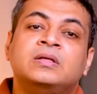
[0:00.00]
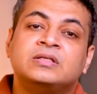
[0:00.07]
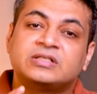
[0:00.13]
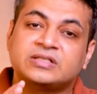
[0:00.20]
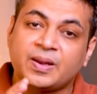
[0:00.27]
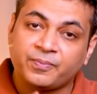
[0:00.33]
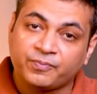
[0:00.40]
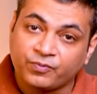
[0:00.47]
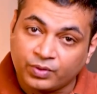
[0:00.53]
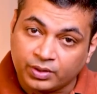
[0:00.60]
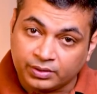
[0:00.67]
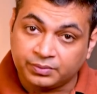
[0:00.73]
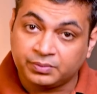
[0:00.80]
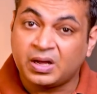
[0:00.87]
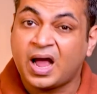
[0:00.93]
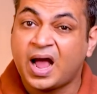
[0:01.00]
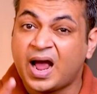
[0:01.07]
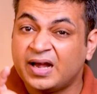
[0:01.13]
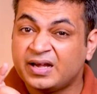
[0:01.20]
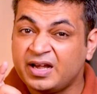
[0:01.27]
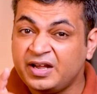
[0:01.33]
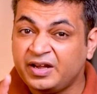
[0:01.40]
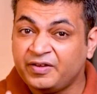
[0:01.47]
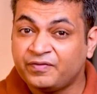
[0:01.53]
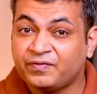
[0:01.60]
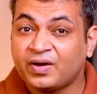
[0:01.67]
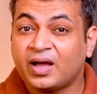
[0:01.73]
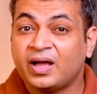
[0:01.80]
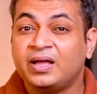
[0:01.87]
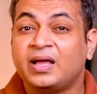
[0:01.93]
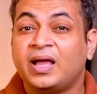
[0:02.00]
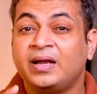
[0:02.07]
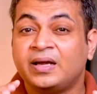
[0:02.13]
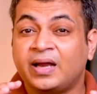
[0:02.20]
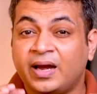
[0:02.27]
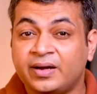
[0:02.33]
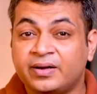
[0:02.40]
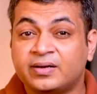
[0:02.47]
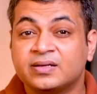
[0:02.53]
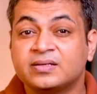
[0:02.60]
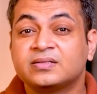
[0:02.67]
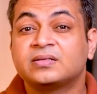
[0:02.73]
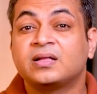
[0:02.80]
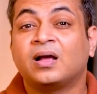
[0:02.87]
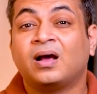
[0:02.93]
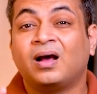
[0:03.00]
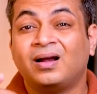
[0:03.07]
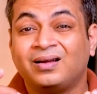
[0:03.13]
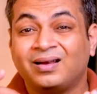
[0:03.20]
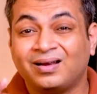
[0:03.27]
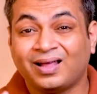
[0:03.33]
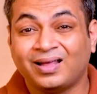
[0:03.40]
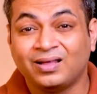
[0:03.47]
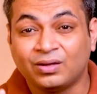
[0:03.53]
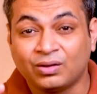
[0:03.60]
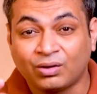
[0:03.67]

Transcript: Step 1. Identify and address the underlying